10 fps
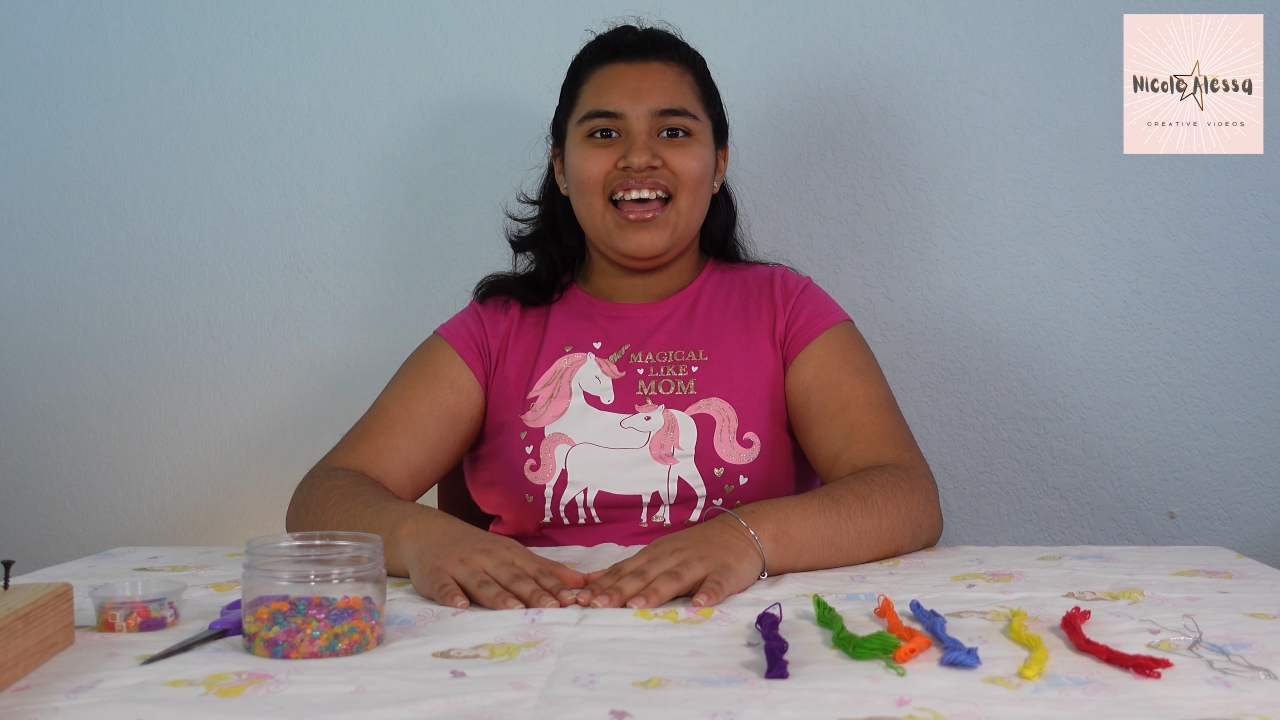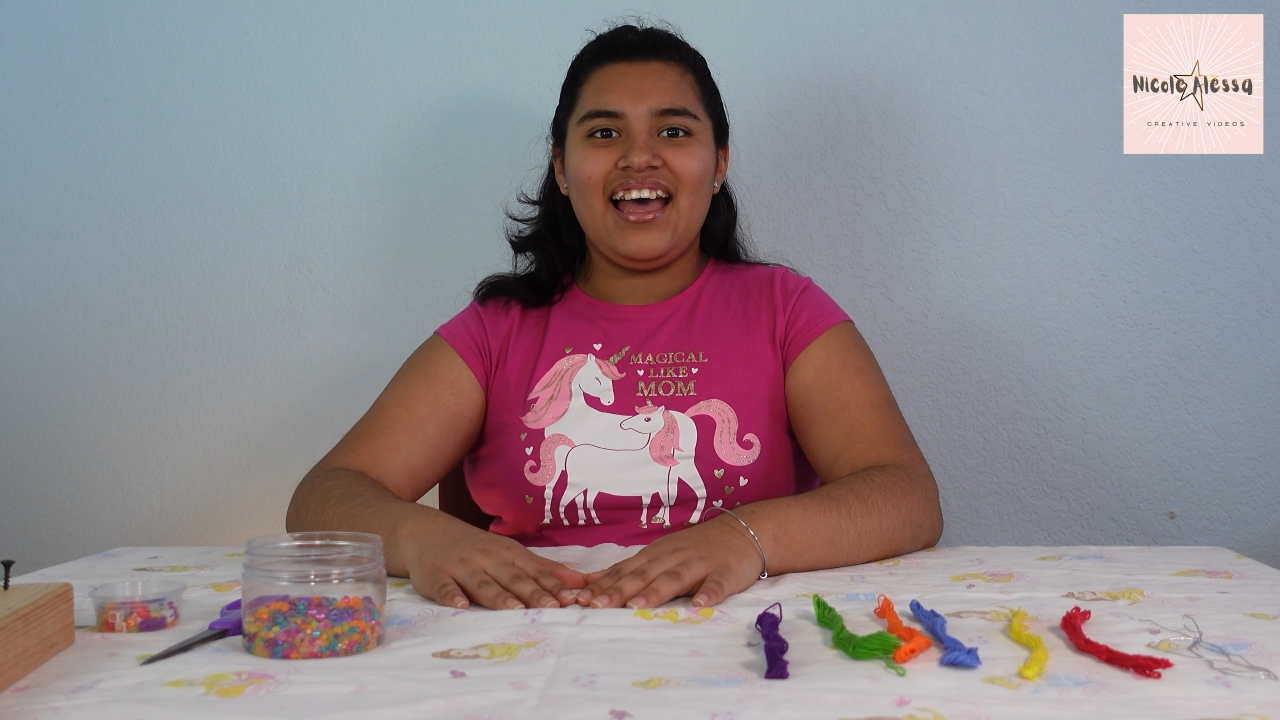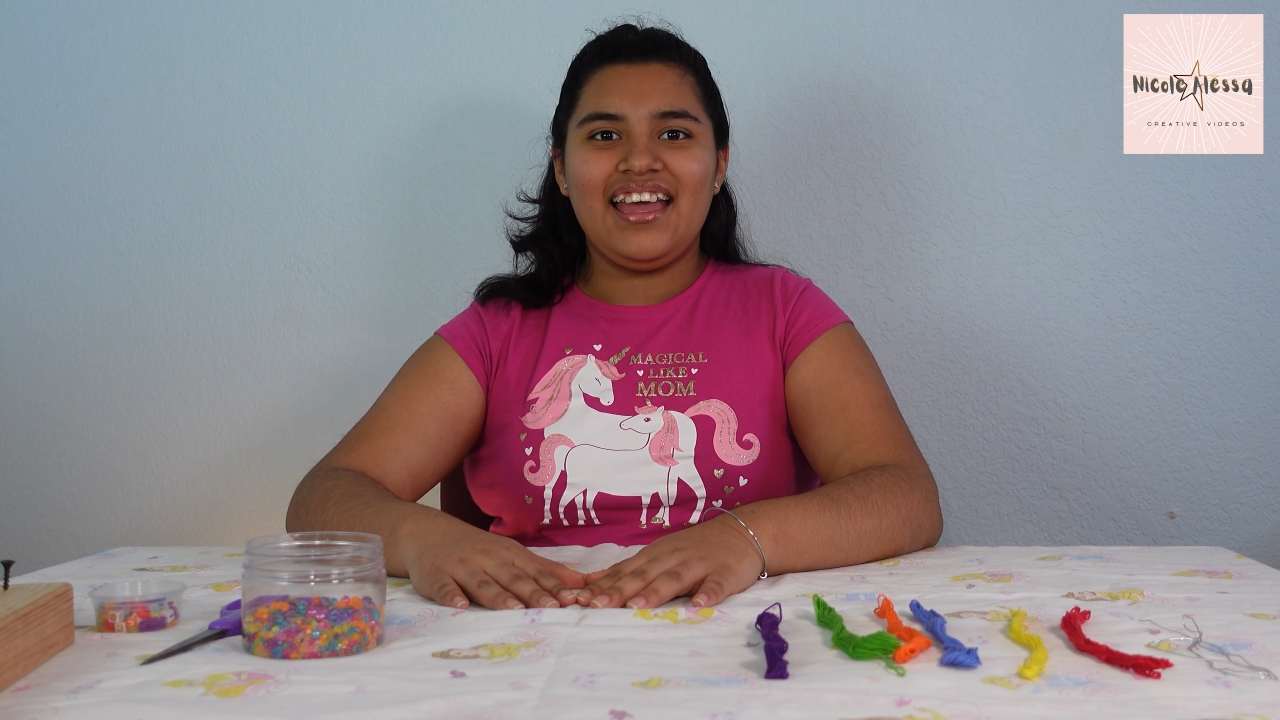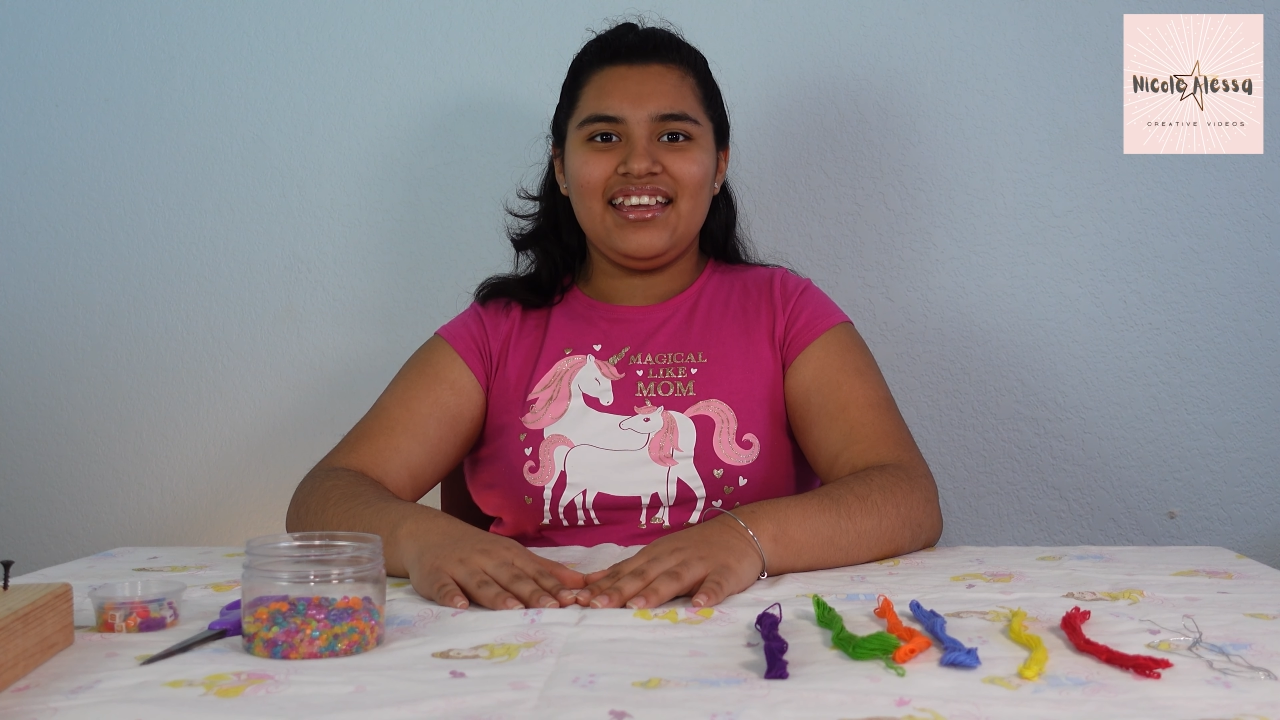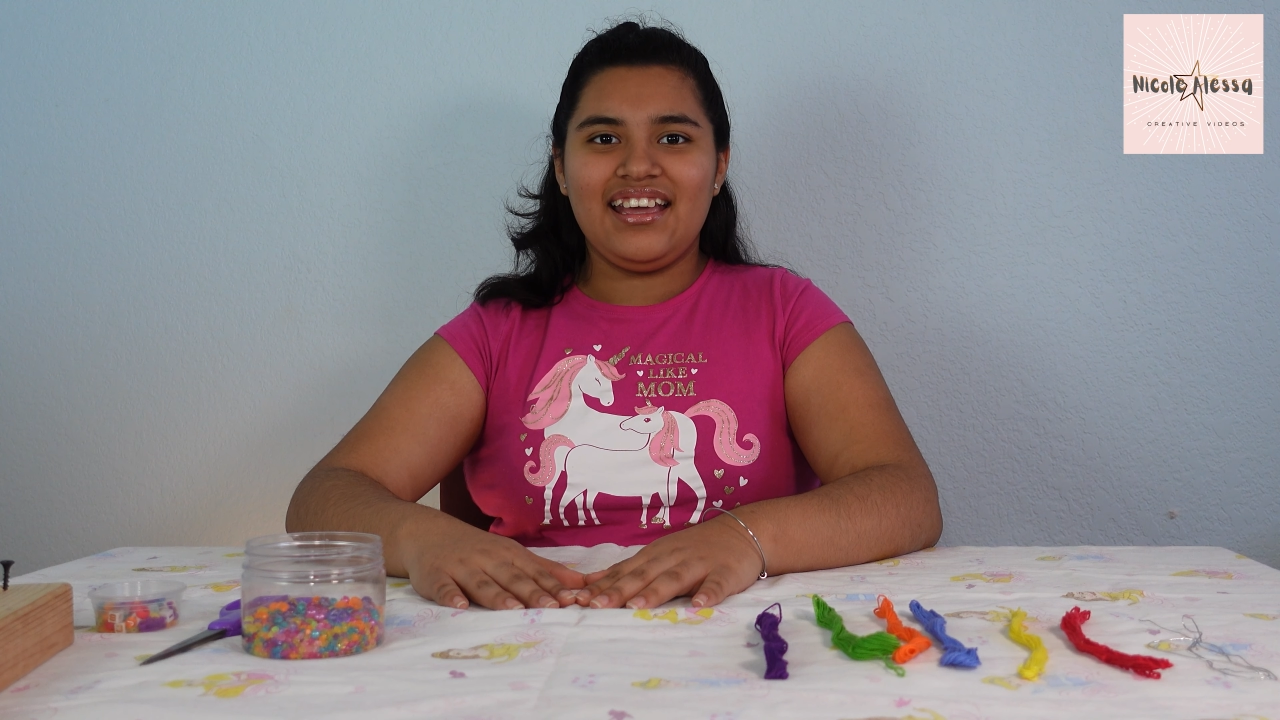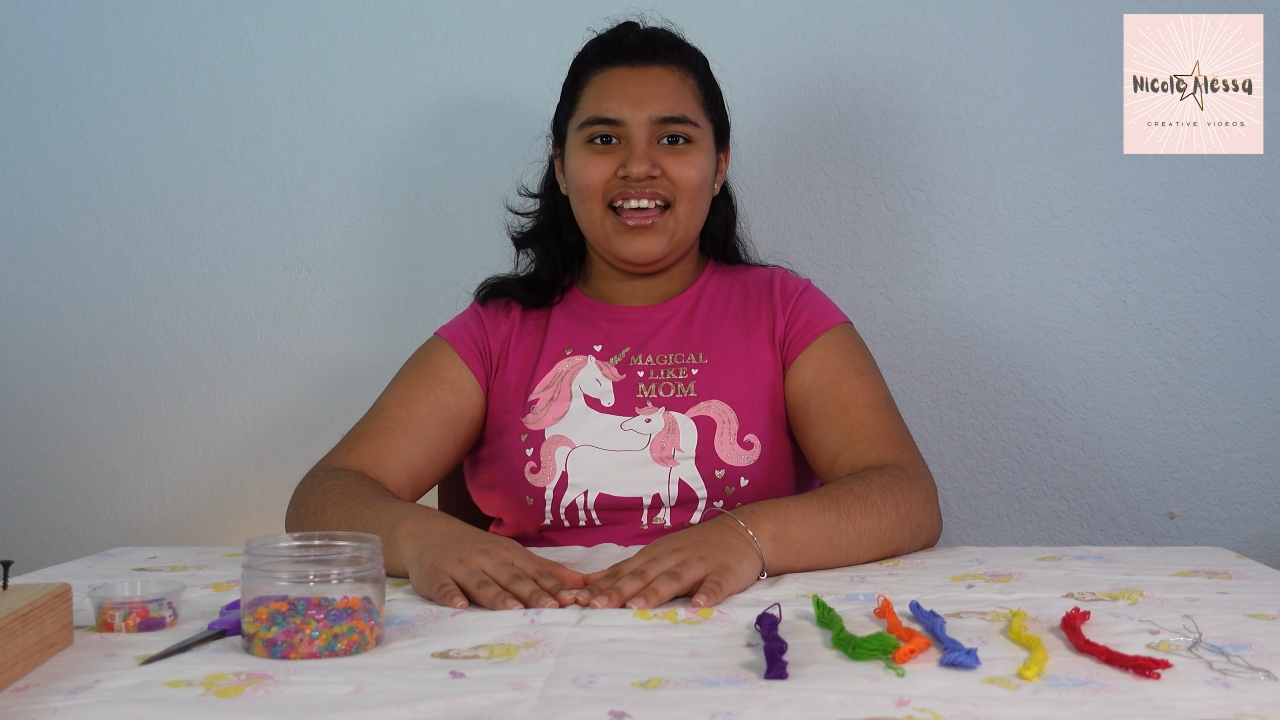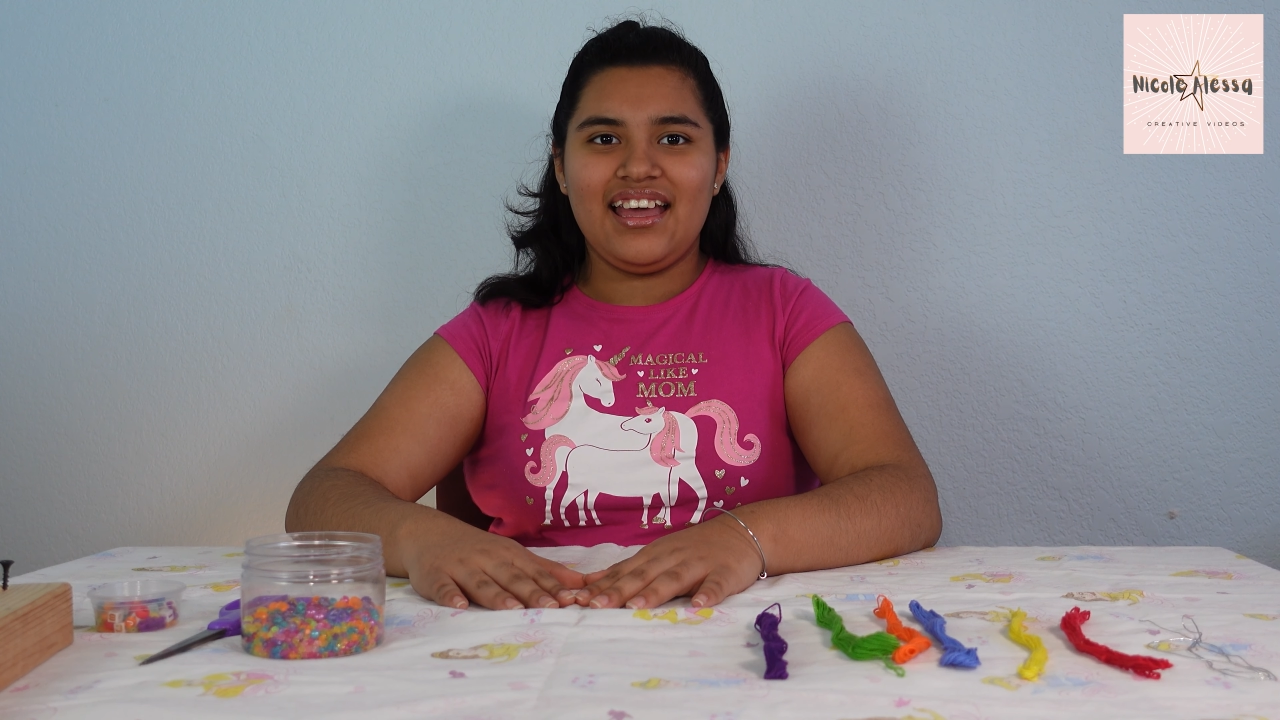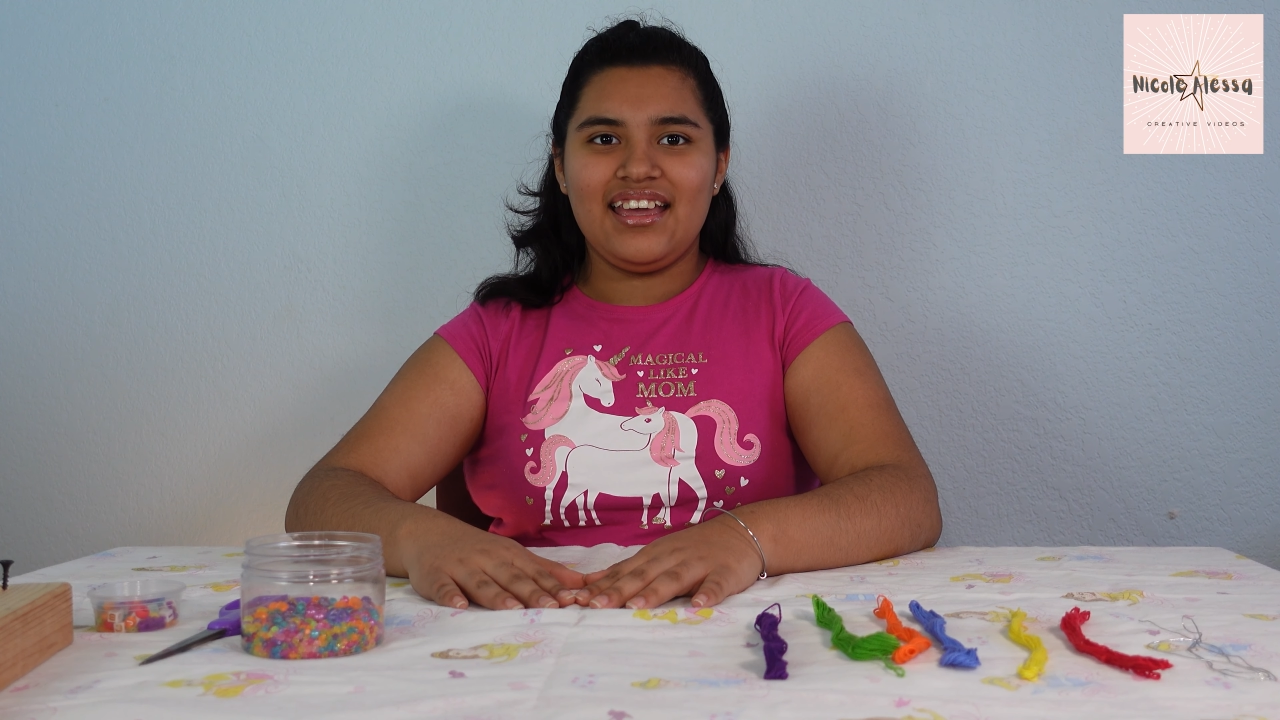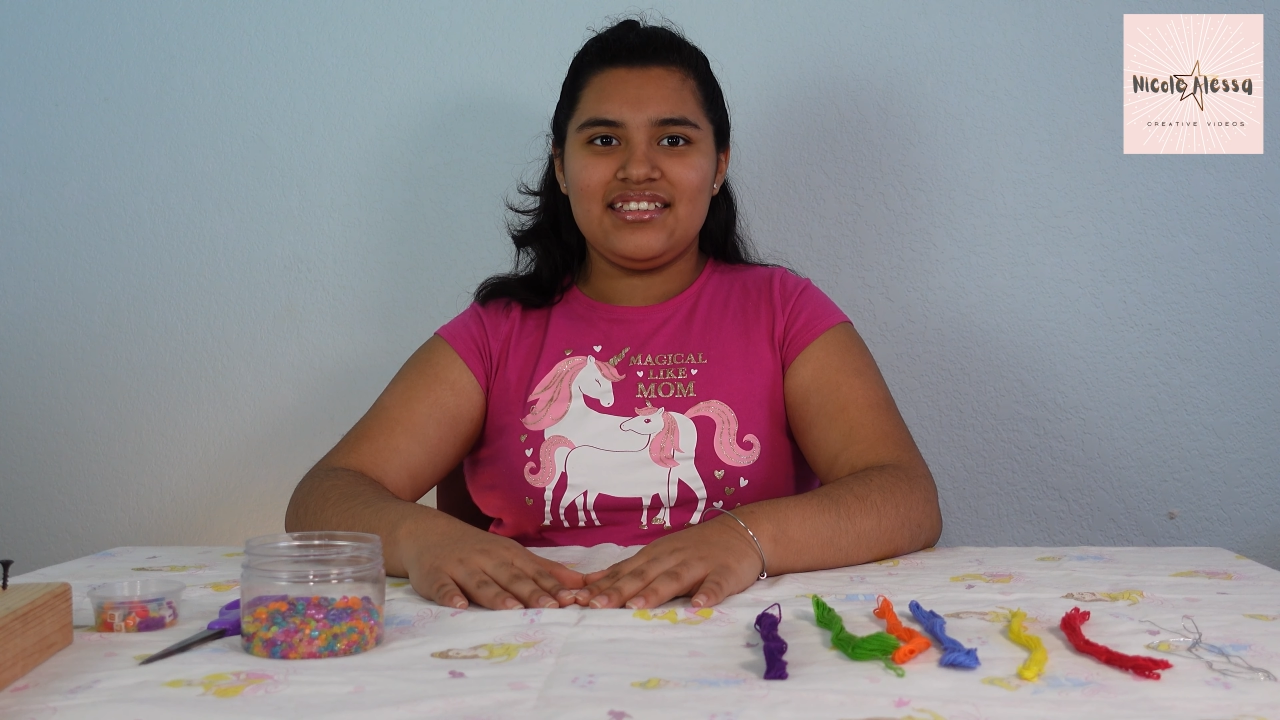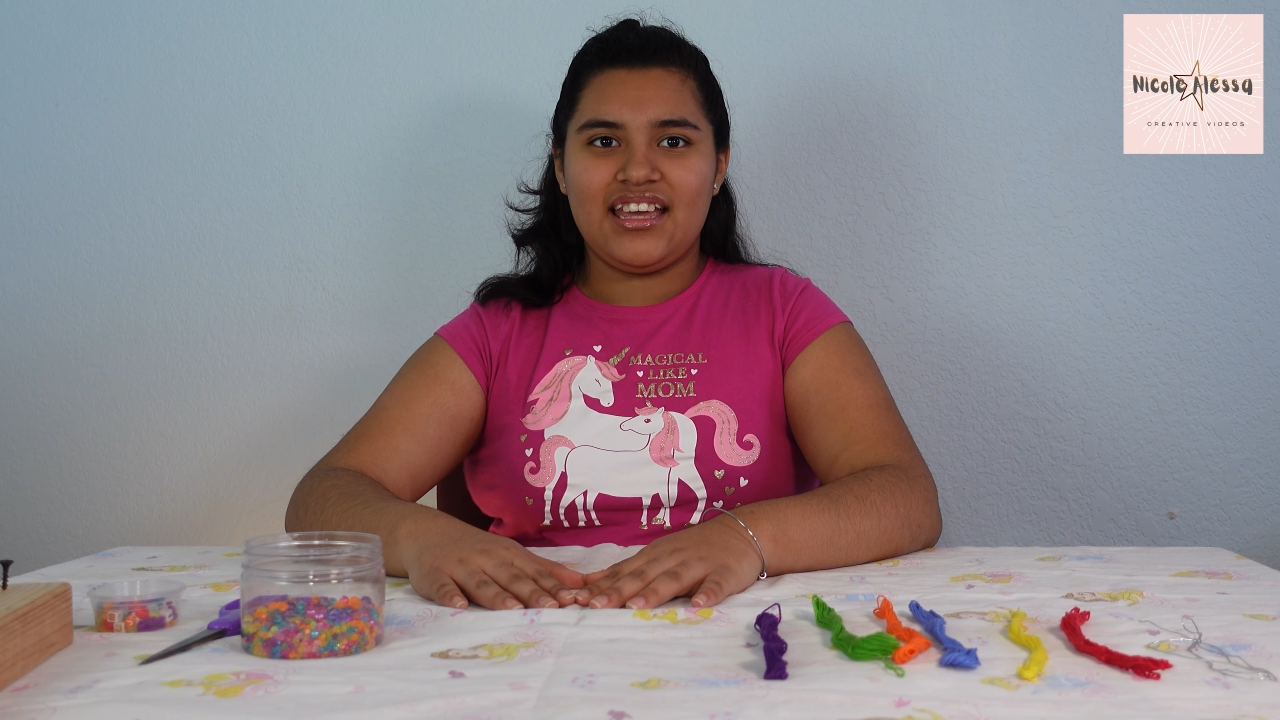Hi guys,